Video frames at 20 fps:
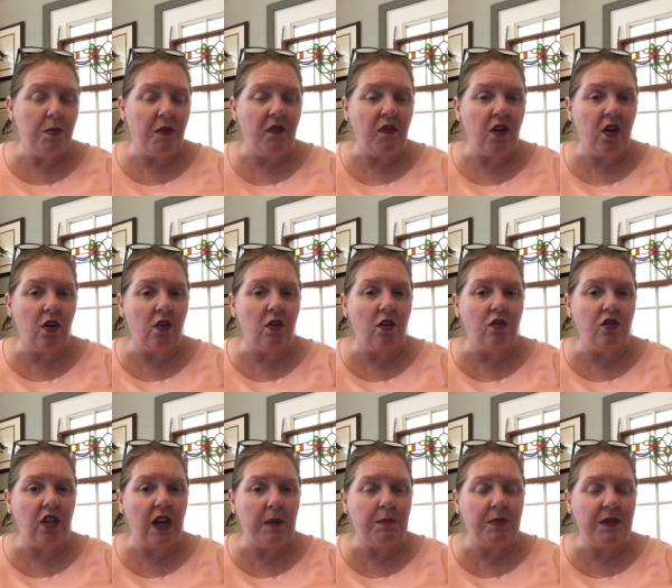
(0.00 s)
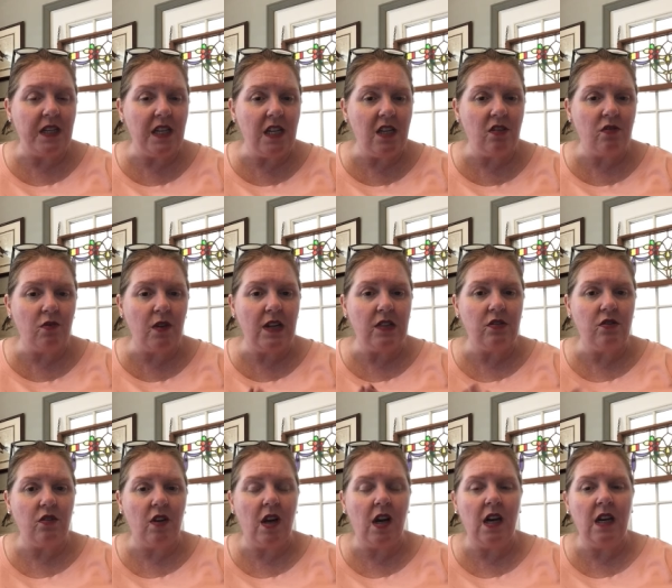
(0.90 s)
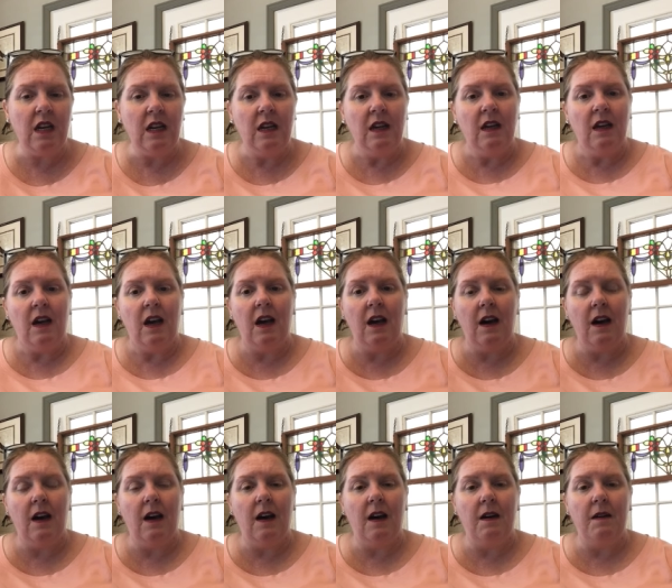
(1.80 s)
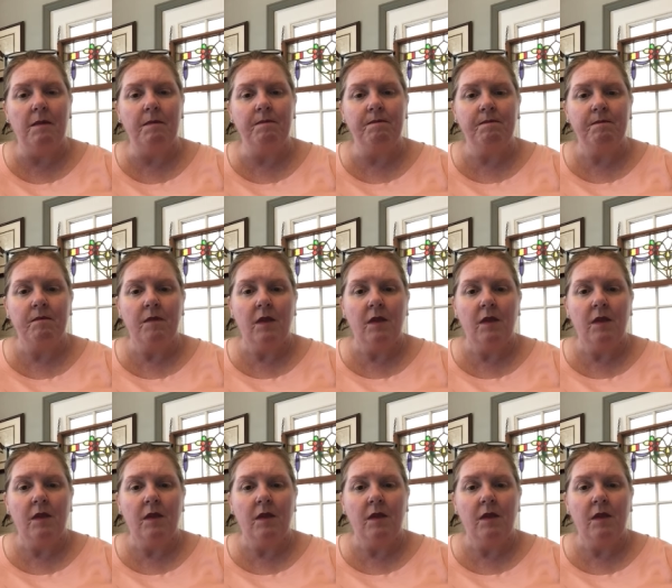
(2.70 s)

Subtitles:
if you go to a Japanese restaurant. So